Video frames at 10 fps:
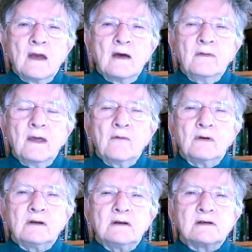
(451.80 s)
And there
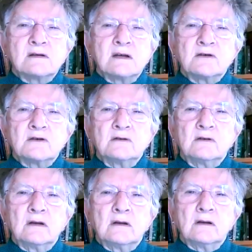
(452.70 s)
were
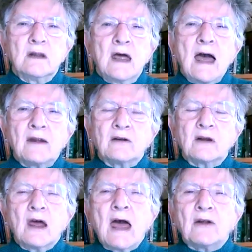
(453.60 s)
discussions at
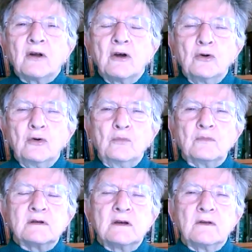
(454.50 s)

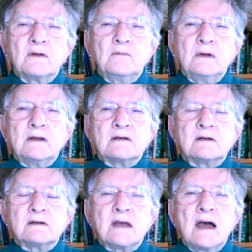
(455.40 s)
homes at the
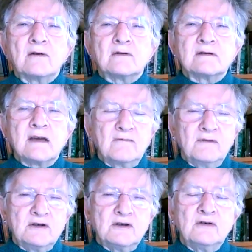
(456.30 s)
minister's house
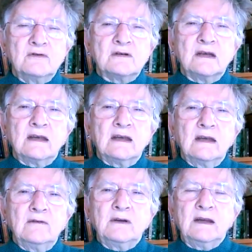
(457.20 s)
every Tuesday
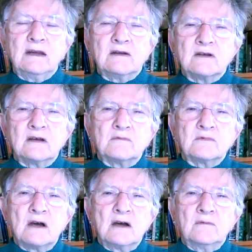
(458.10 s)
evening in term
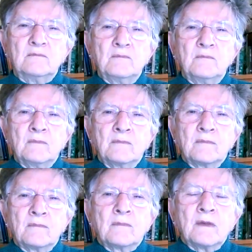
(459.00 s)
time.
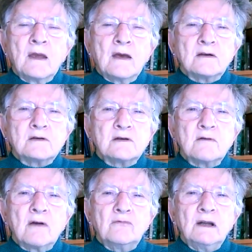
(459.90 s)

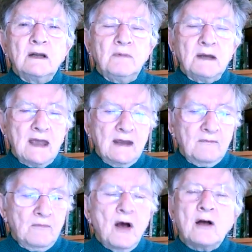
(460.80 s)
So I really
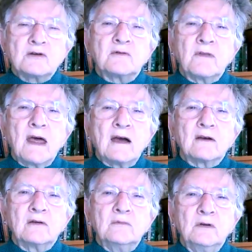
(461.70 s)
became part of that
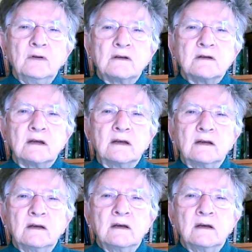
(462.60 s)
community.